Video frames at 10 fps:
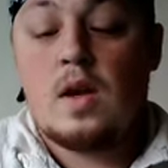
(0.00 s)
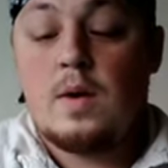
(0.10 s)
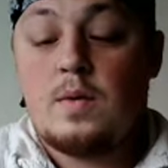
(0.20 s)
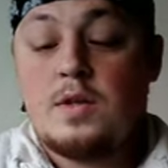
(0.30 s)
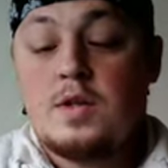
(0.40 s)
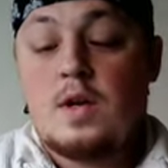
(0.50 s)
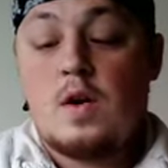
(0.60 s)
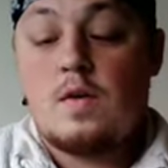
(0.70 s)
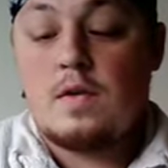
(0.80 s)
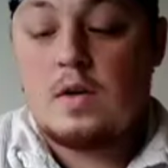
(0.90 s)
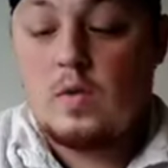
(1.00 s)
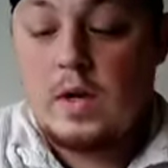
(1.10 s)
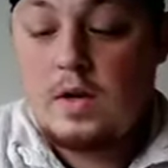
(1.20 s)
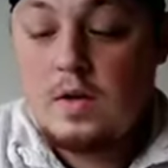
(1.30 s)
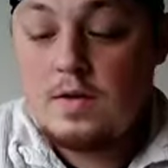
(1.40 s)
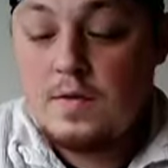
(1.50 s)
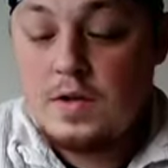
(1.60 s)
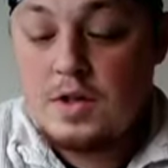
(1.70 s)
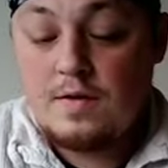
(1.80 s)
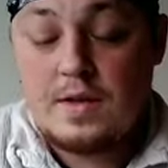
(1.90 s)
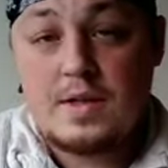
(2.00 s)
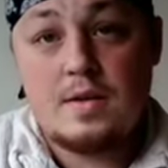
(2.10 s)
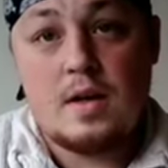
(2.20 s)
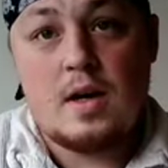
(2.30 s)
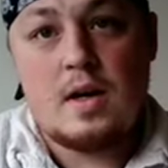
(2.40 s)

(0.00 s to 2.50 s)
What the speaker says: Okay, we're just gonna go over a quick notes version of this